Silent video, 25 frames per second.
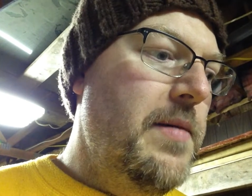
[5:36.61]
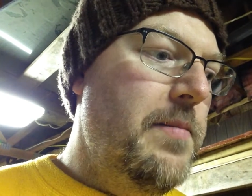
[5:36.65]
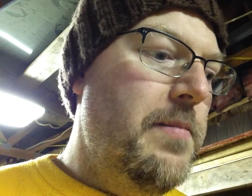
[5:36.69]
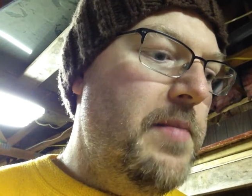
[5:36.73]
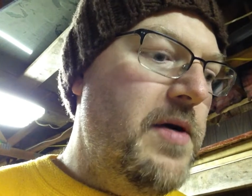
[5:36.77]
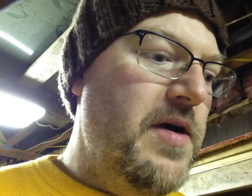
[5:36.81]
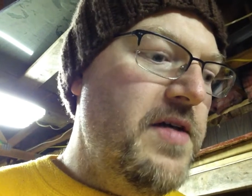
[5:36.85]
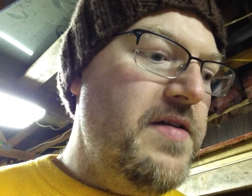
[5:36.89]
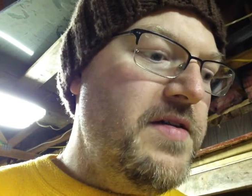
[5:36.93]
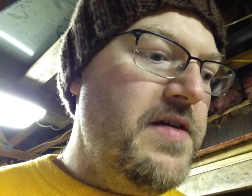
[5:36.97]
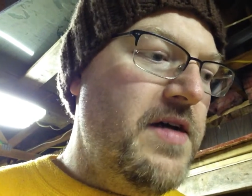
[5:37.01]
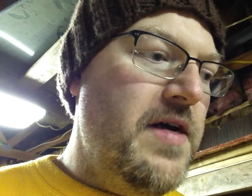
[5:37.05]

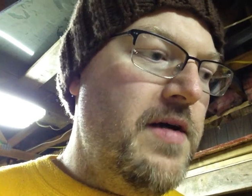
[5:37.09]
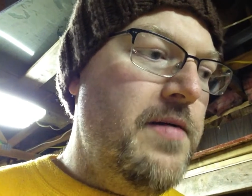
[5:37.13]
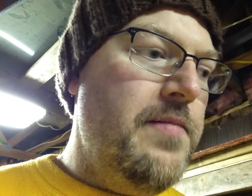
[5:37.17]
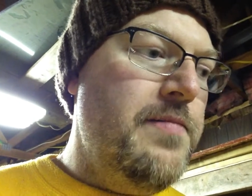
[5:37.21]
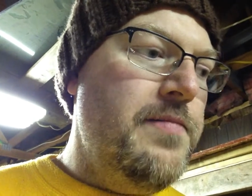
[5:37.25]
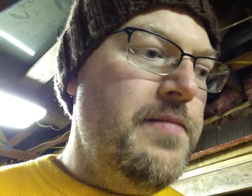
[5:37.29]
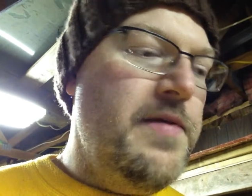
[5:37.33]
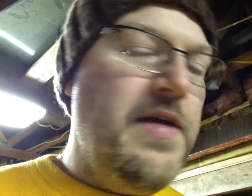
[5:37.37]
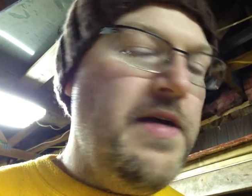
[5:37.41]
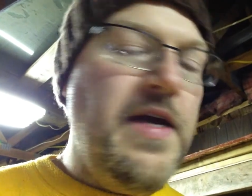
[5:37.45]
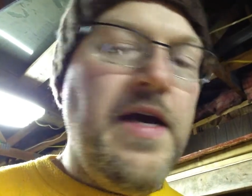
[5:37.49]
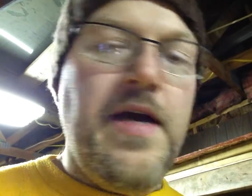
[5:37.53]
But
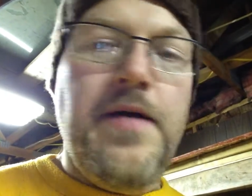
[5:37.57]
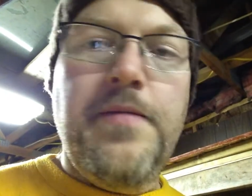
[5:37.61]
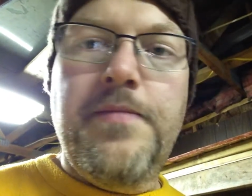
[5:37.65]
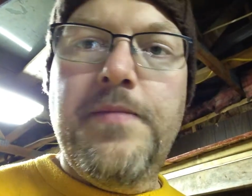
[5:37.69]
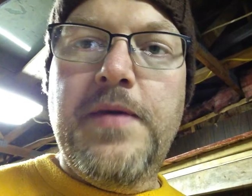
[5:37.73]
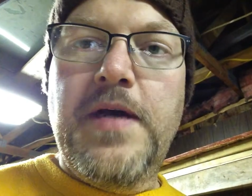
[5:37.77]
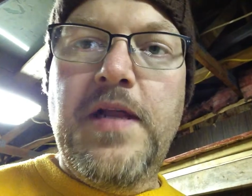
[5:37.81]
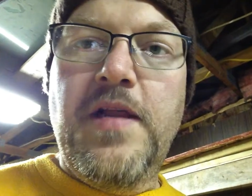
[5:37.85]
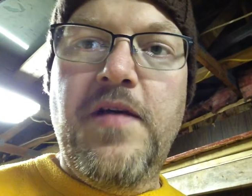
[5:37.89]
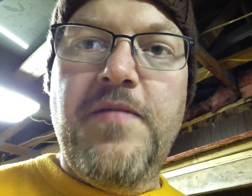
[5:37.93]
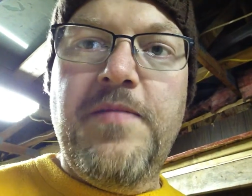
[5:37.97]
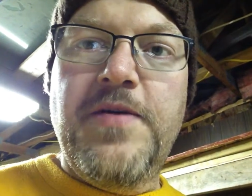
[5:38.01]
yeah,
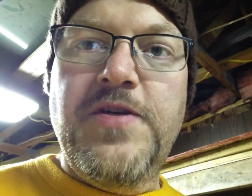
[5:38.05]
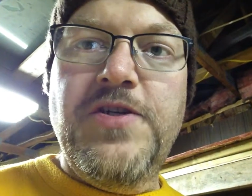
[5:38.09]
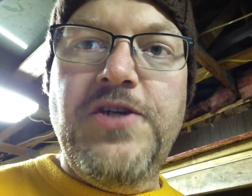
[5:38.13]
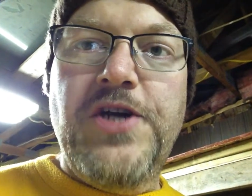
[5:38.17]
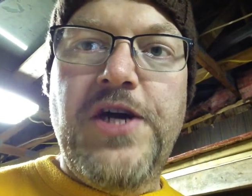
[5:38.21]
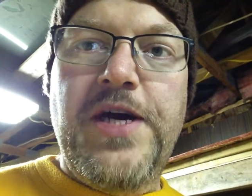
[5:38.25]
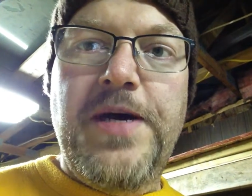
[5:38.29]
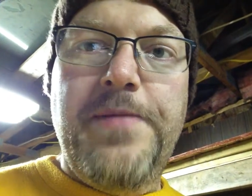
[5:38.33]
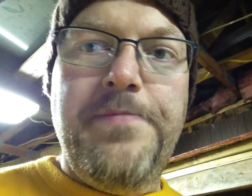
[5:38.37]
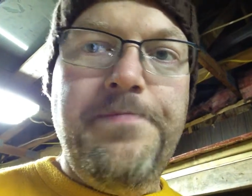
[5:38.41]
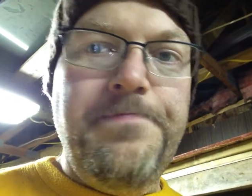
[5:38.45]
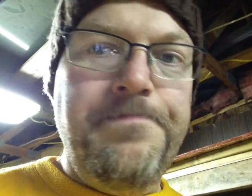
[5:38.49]
I love my
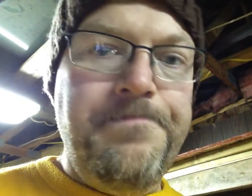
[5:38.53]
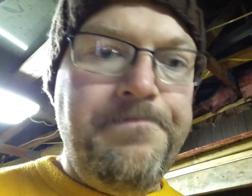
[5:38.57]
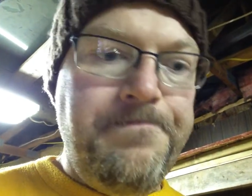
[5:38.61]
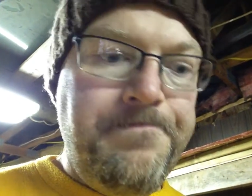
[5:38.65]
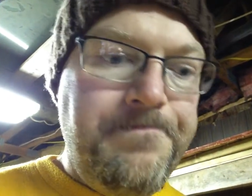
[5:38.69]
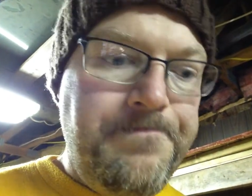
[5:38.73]
job.